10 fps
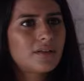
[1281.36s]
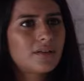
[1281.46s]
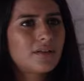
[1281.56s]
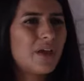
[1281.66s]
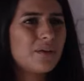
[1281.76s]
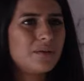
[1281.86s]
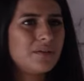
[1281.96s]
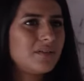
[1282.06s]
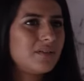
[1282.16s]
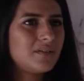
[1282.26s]
No.
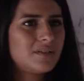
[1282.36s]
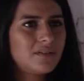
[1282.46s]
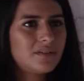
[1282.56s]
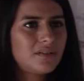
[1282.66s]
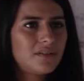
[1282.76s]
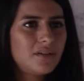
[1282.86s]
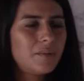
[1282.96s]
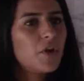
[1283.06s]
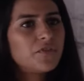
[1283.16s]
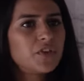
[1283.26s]
But
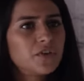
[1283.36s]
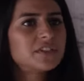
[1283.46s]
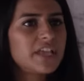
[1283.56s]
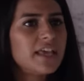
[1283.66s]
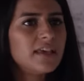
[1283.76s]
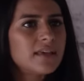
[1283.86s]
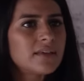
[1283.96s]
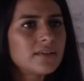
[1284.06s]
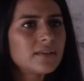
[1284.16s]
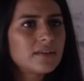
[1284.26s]
not for your sake.
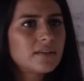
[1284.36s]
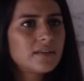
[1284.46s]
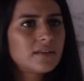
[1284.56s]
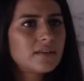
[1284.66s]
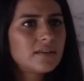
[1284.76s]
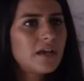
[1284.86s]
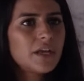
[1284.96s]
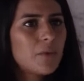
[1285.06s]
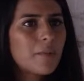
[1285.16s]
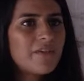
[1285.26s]
I
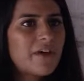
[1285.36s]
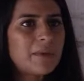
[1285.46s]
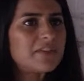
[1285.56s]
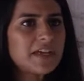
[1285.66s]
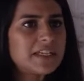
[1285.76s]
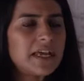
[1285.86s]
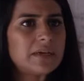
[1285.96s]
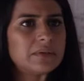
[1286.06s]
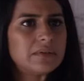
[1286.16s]
don't want my family finding out.